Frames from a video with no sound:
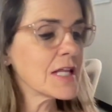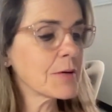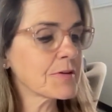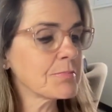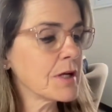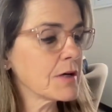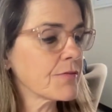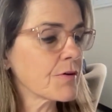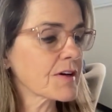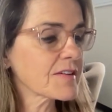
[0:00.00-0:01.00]
that was meant
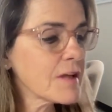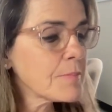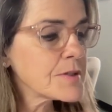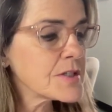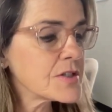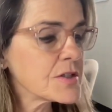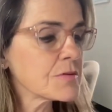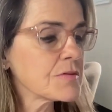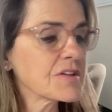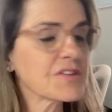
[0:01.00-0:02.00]
for accepted
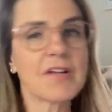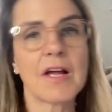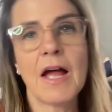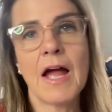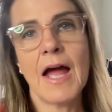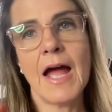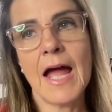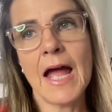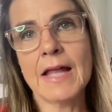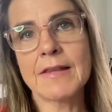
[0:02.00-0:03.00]
students,
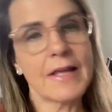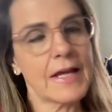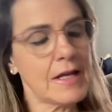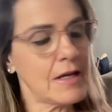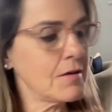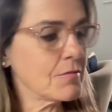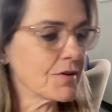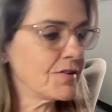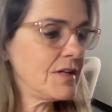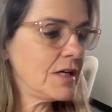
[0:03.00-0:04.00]
and they
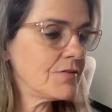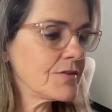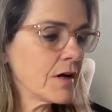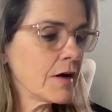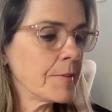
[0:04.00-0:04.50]
received